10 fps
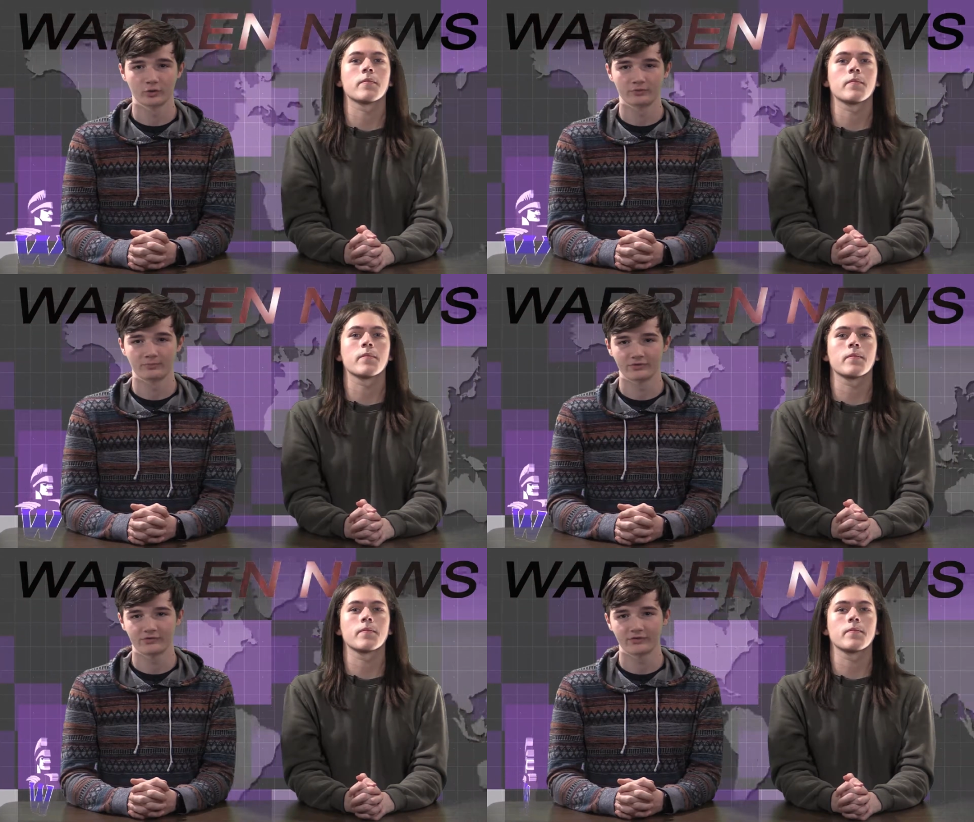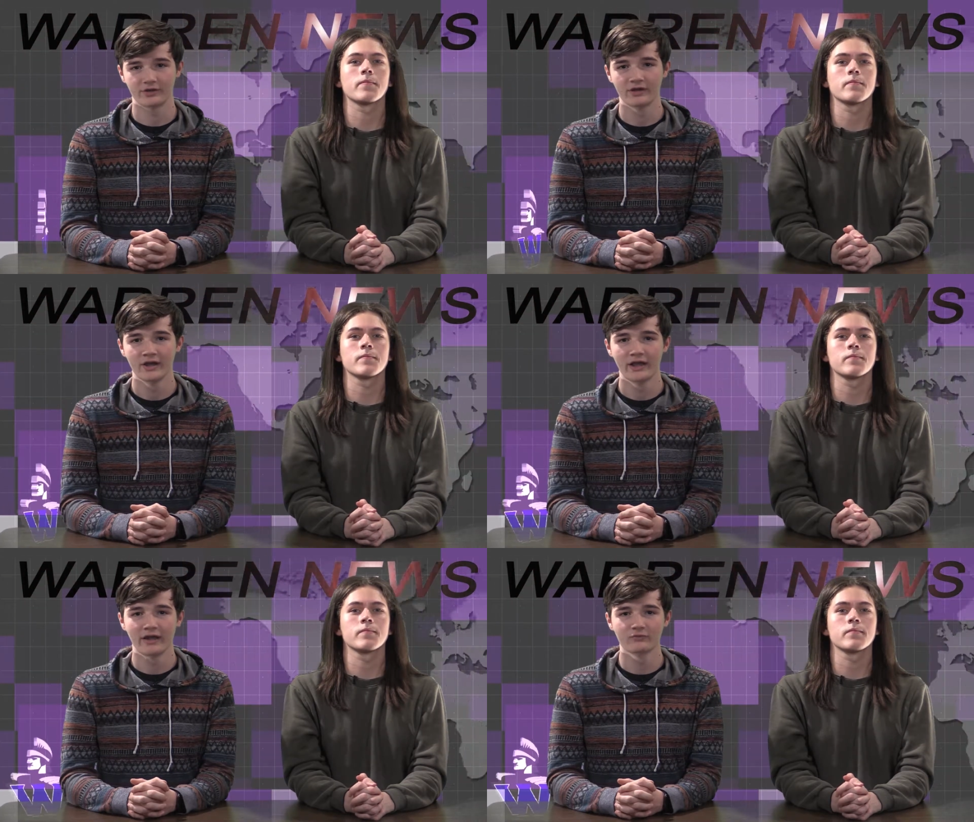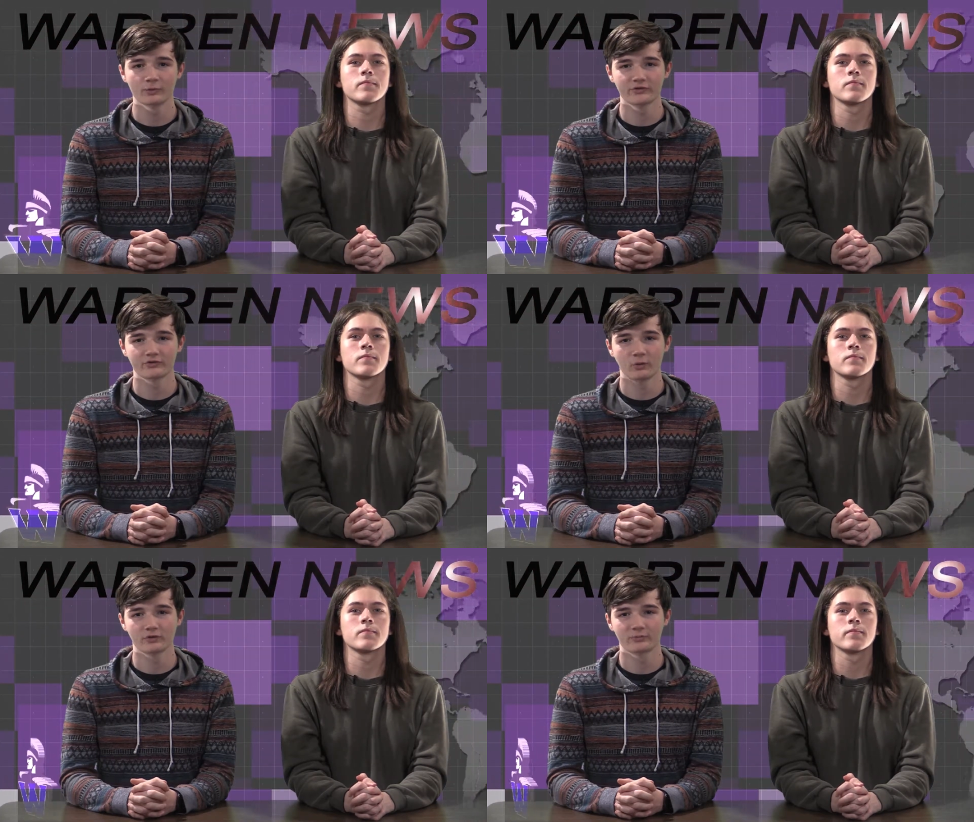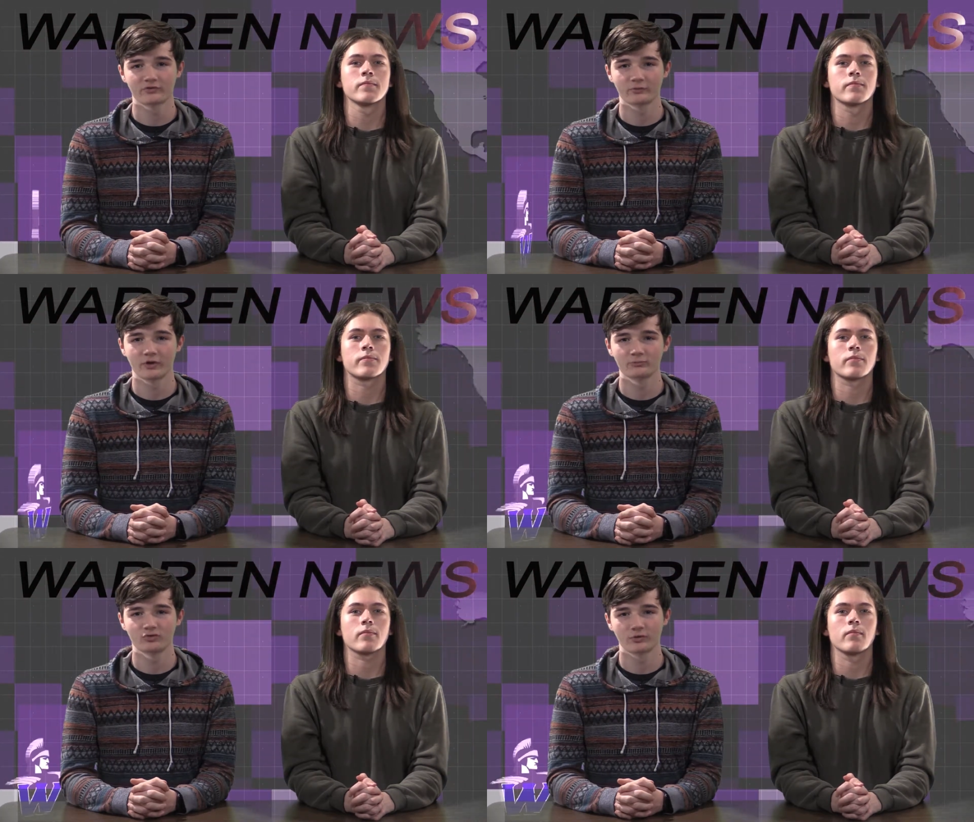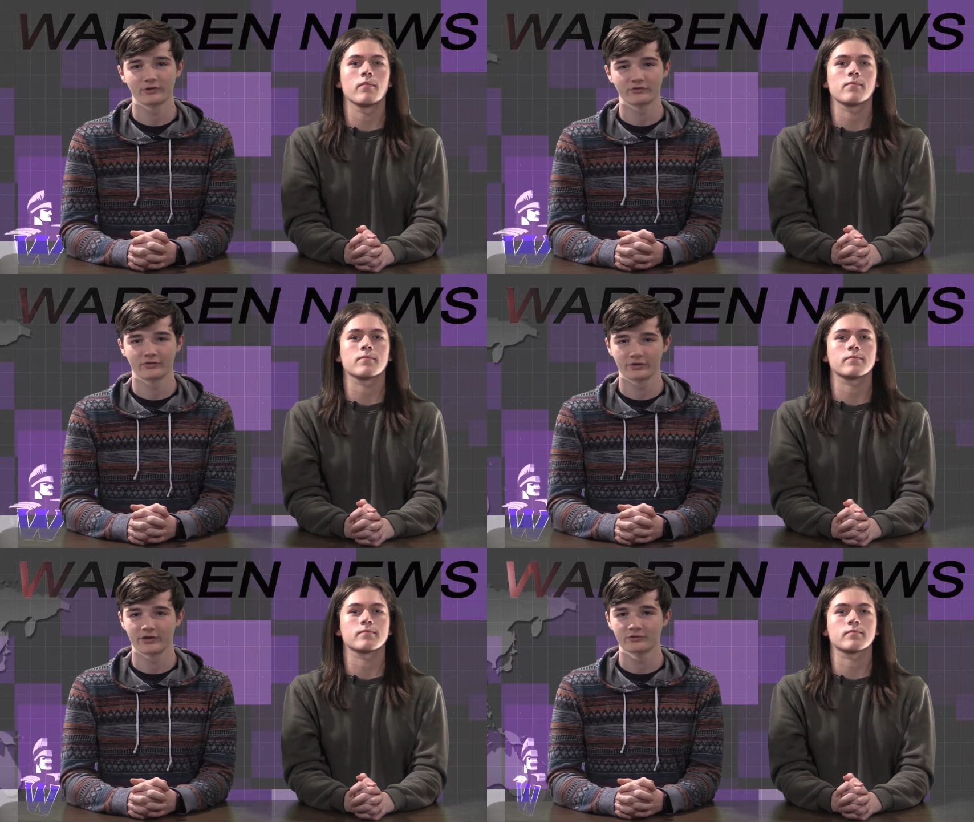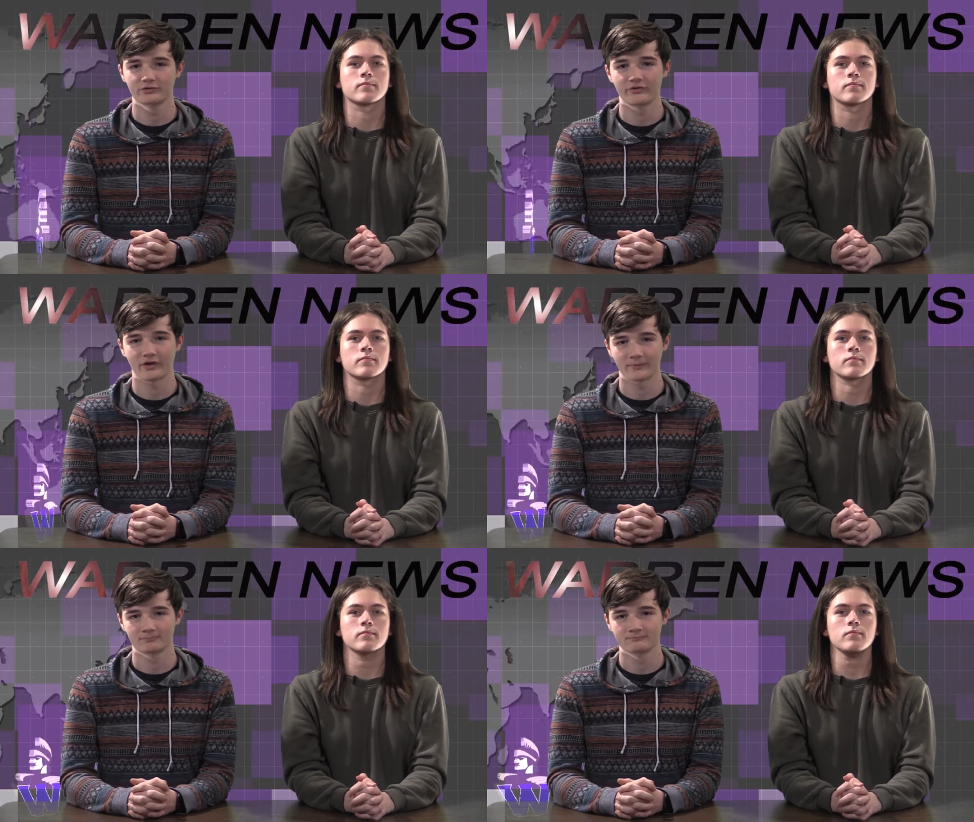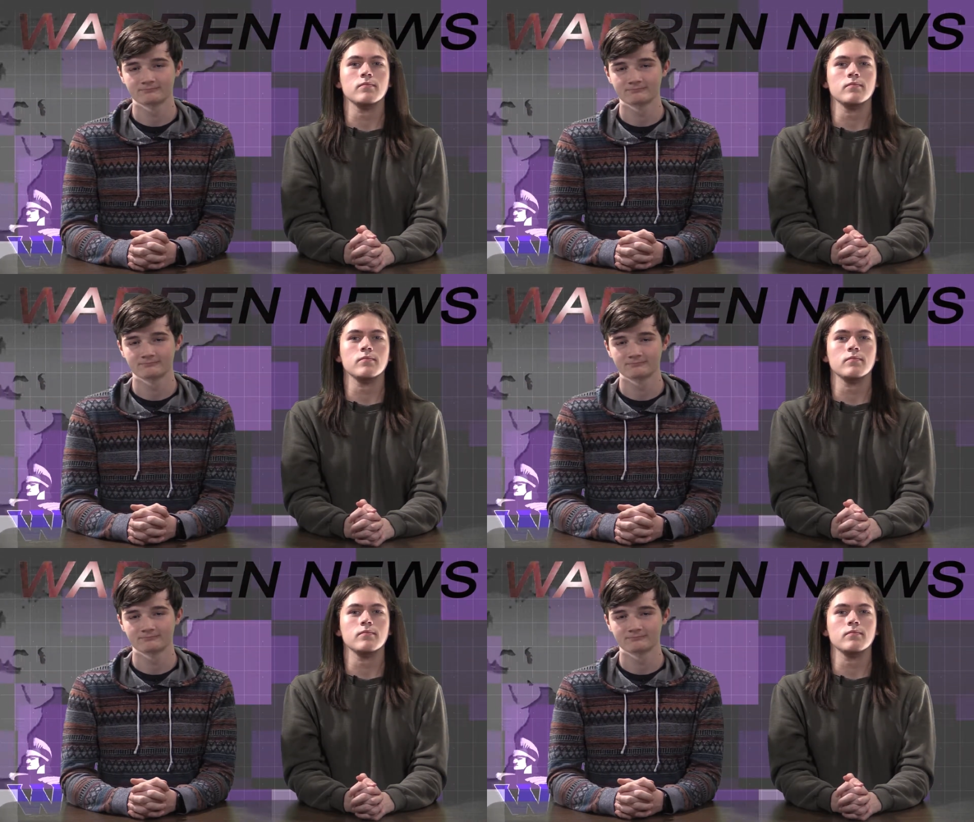Speaker 1: murder mystery. Everyone is welcome, so come join us for a killer time.